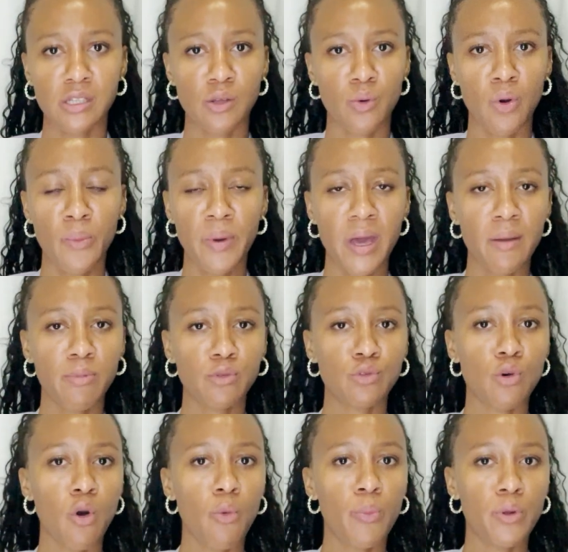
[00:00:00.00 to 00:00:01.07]
They won't be able
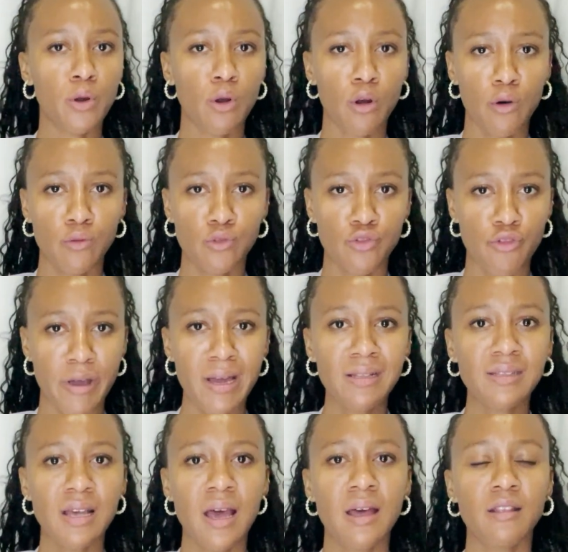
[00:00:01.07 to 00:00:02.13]
to open or close trades.